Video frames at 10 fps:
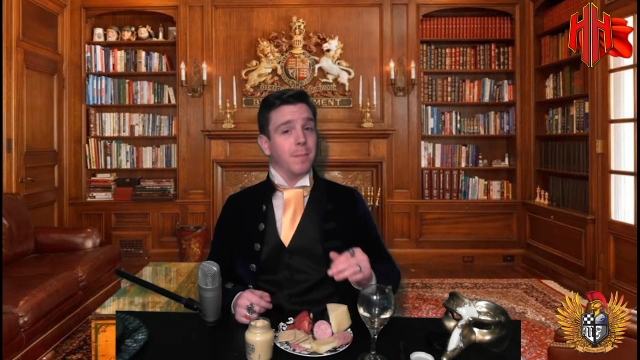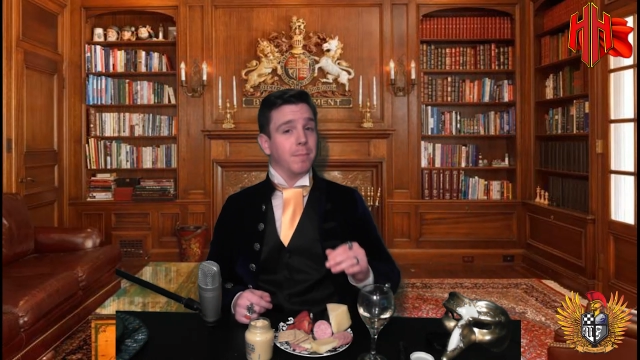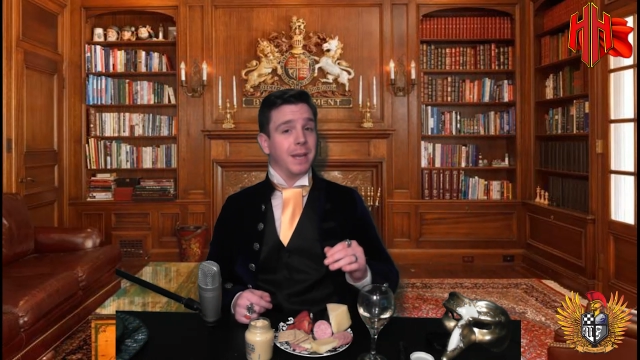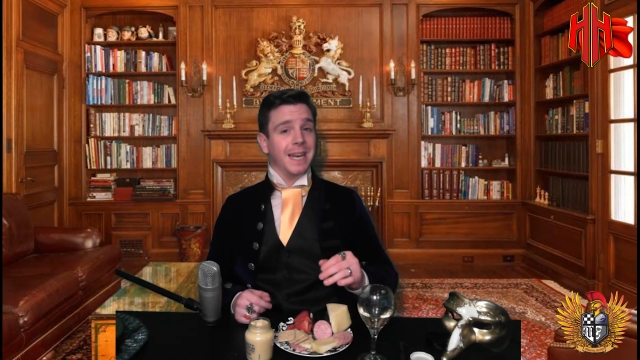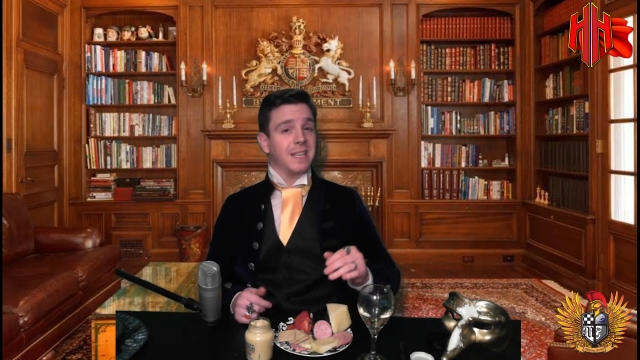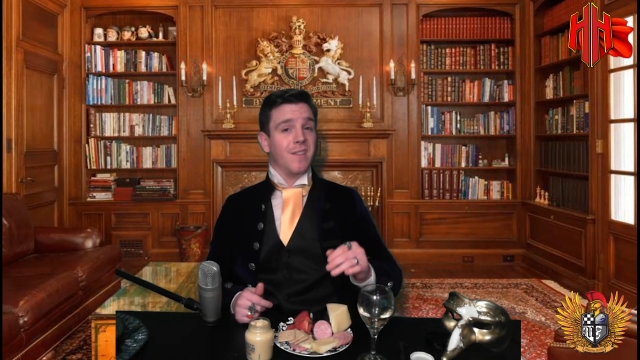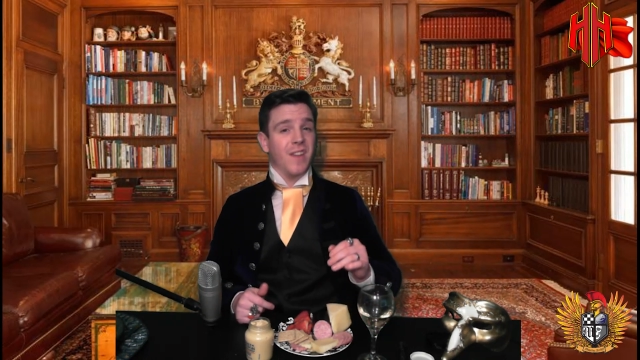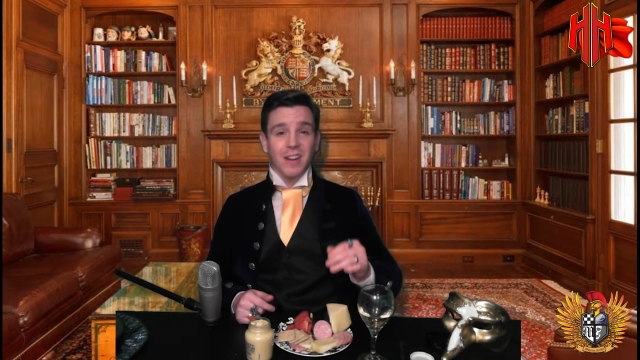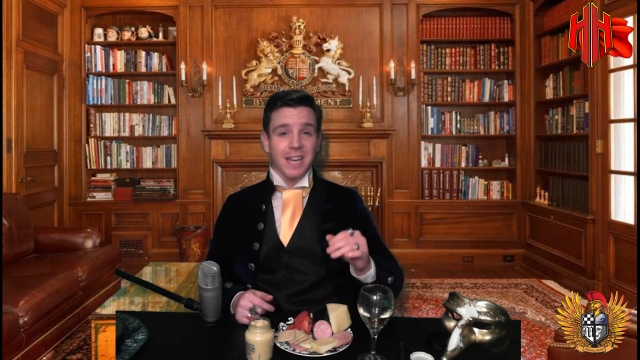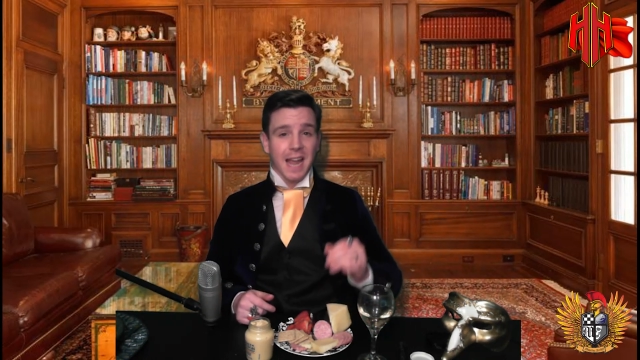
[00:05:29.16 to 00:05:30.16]
But it is a
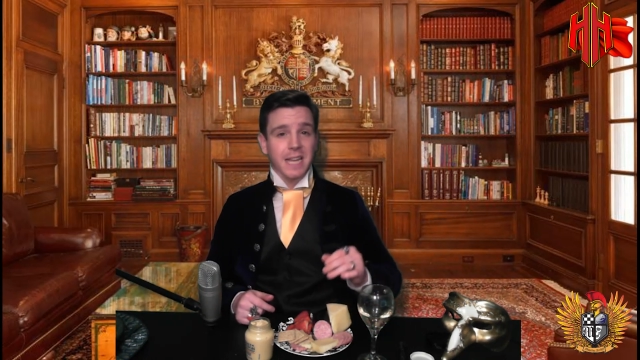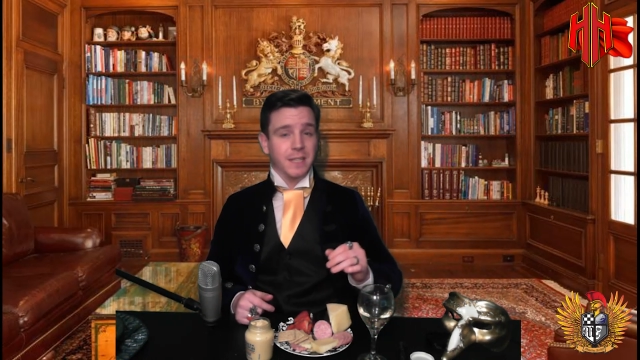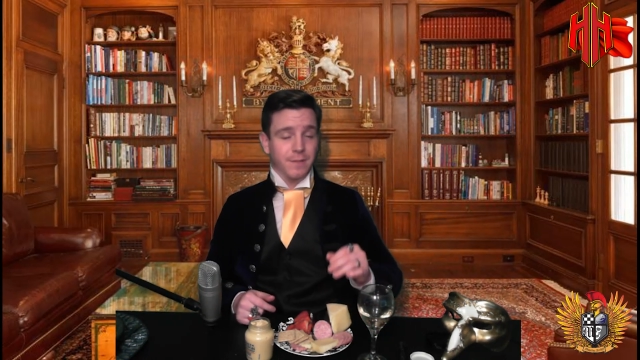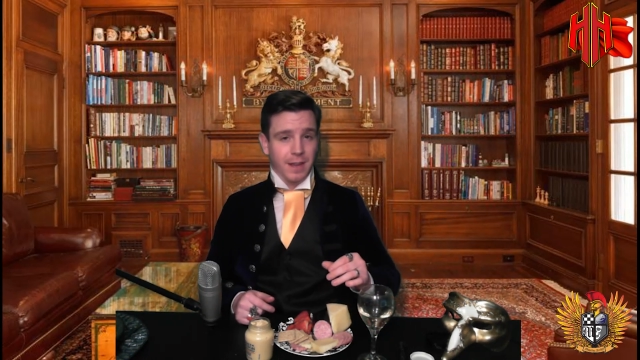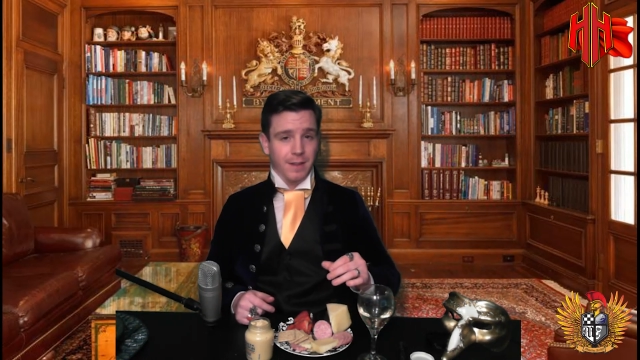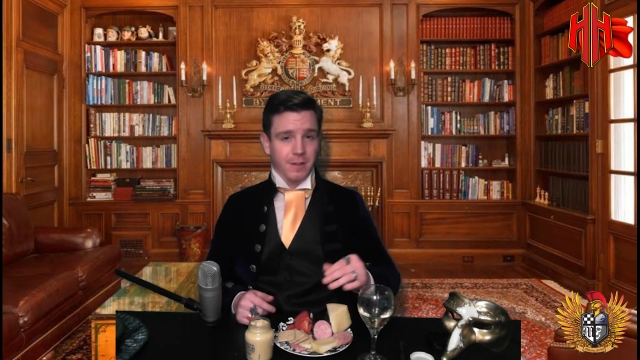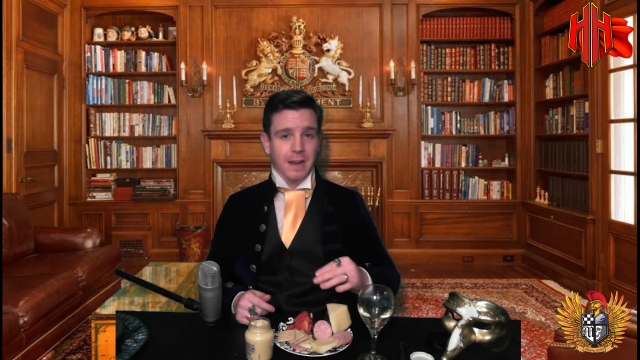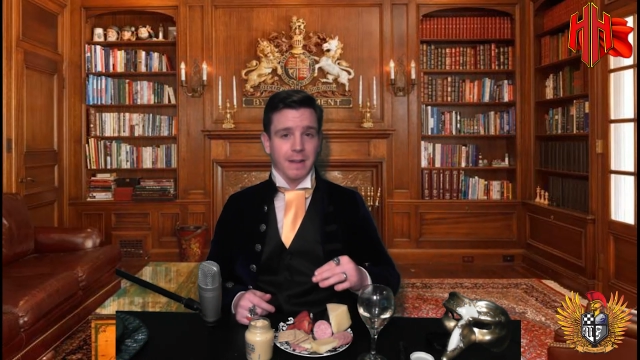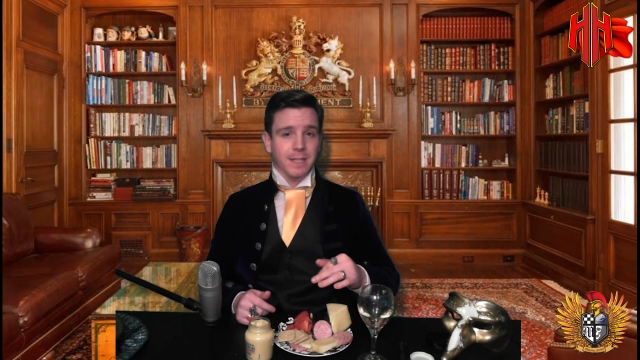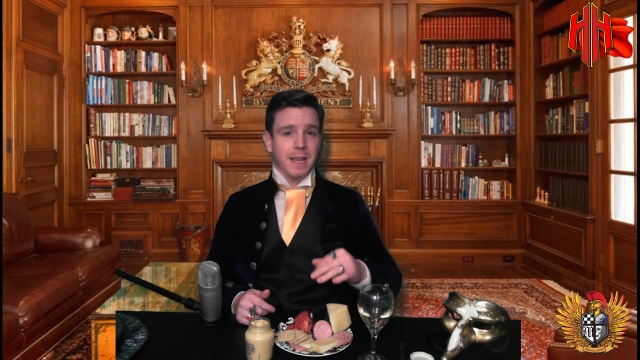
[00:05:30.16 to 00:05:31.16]
very nice flavor.
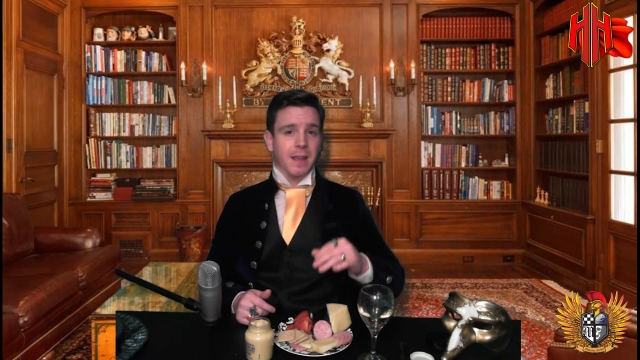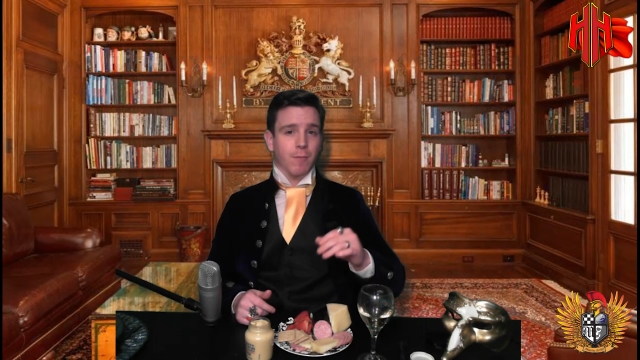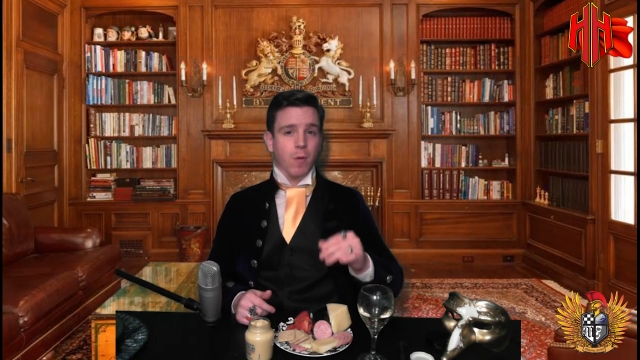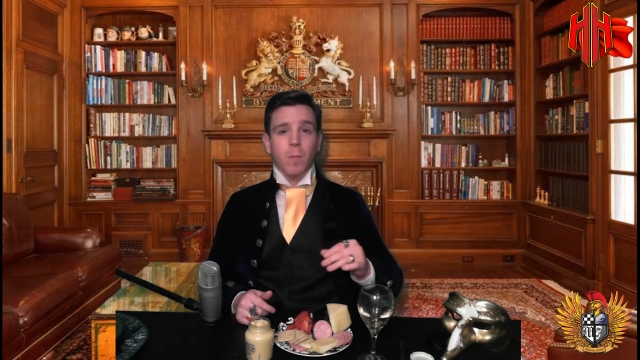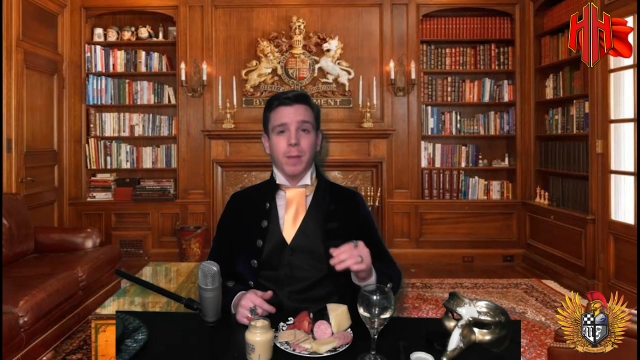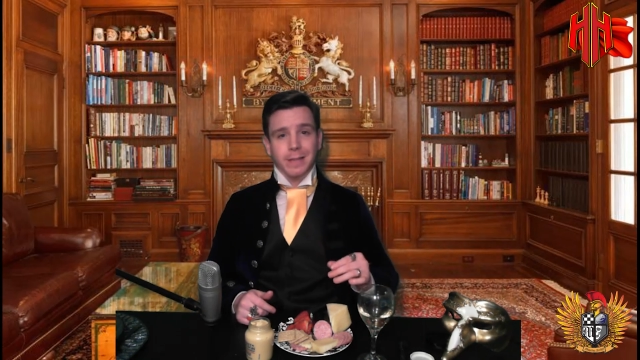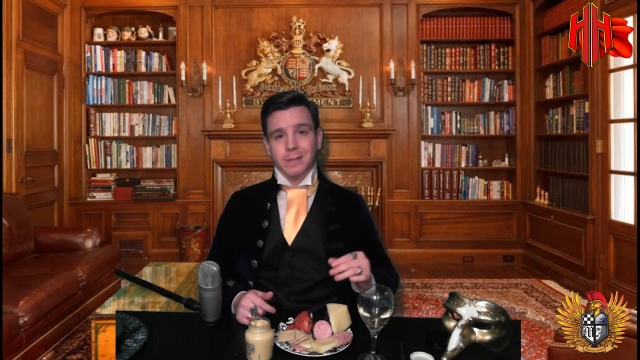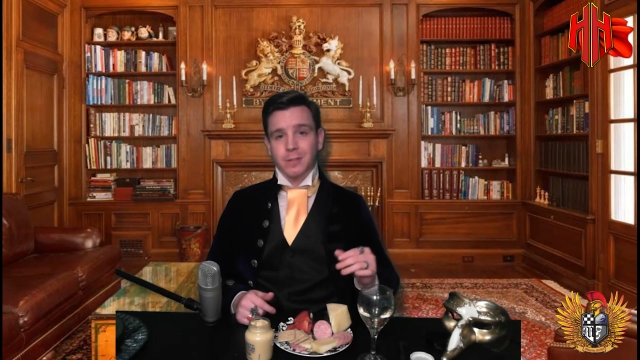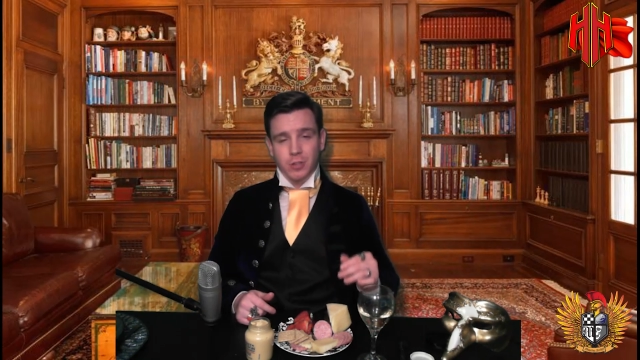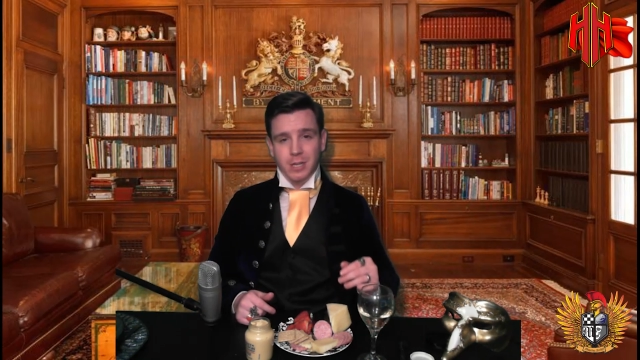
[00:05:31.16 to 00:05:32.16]
I would say a
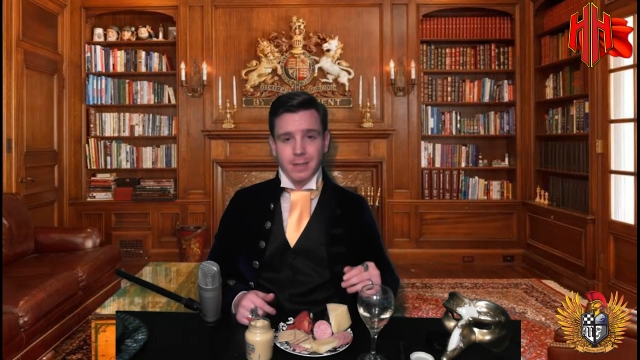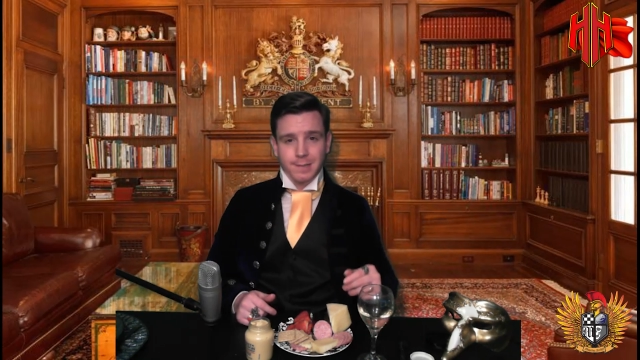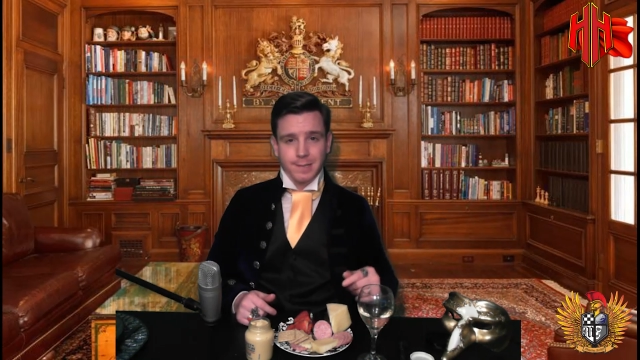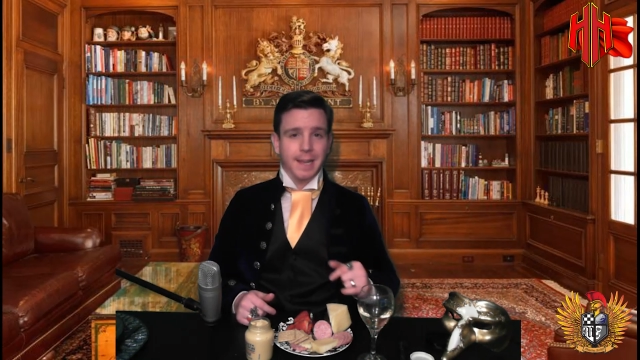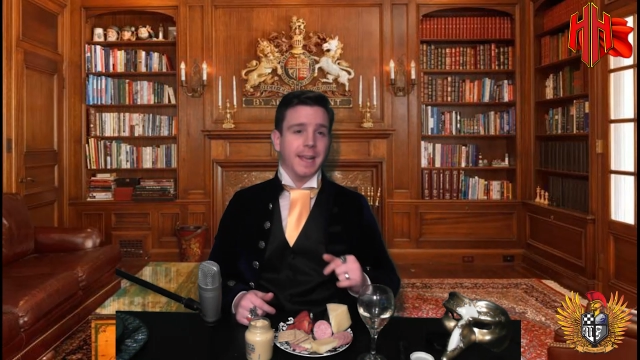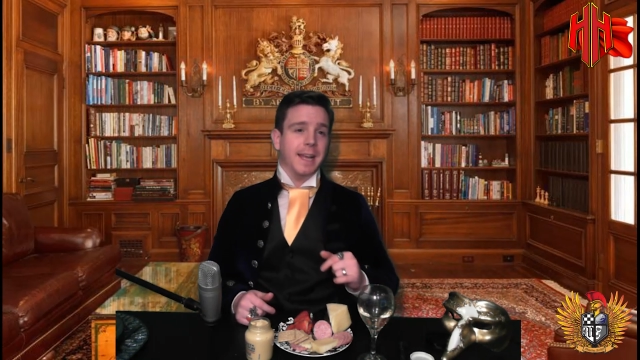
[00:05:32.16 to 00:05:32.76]
robust cheese.